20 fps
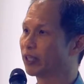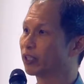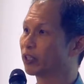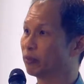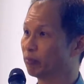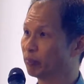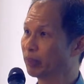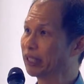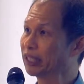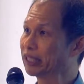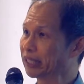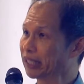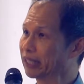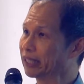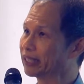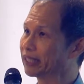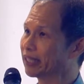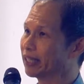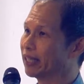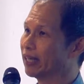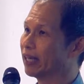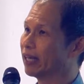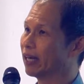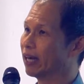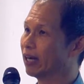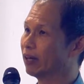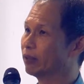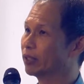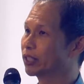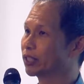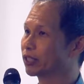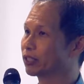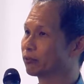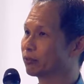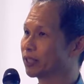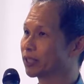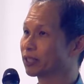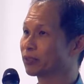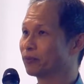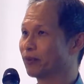been completed, which is the
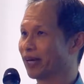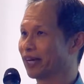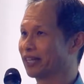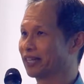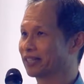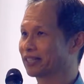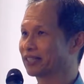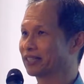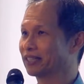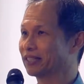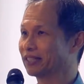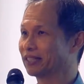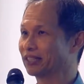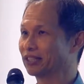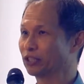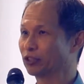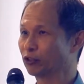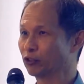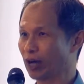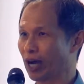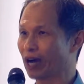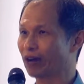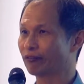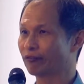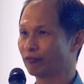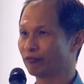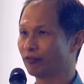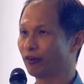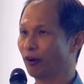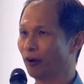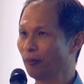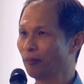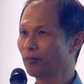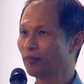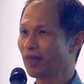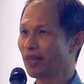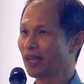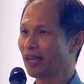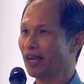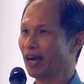reason why it's still in the draft form.
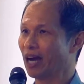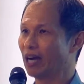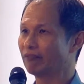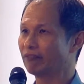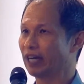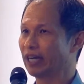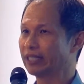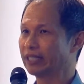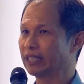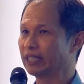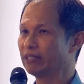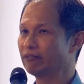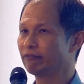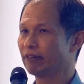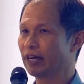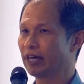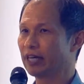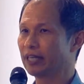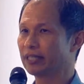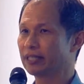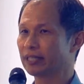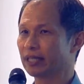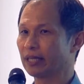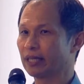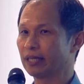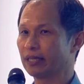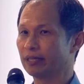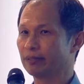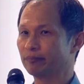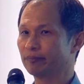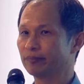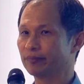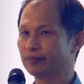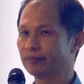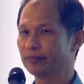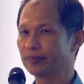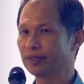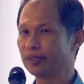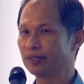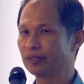I've identified. Um,
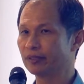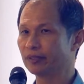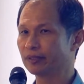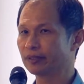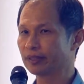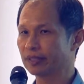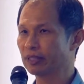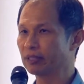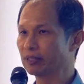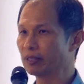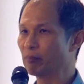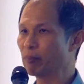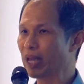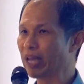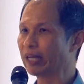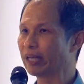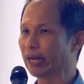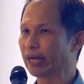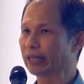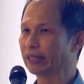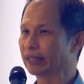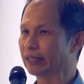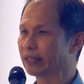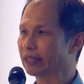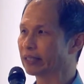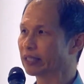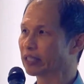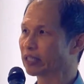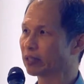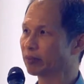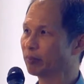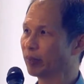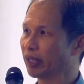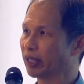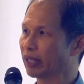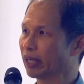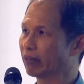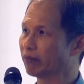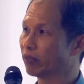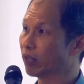you know, the, the main ideas,
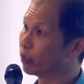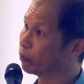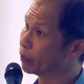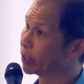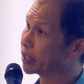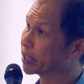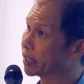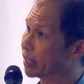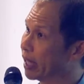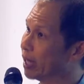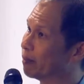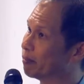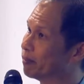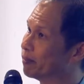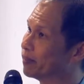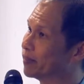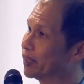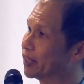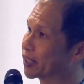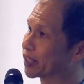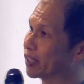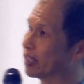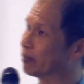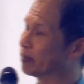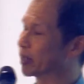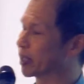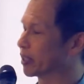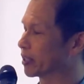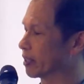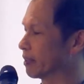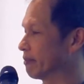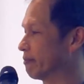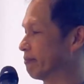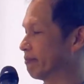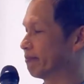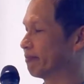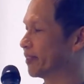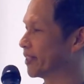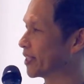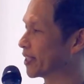but I've not written up the stuff because of
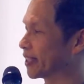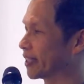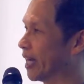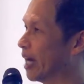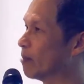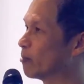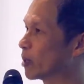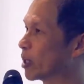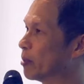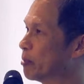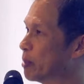just time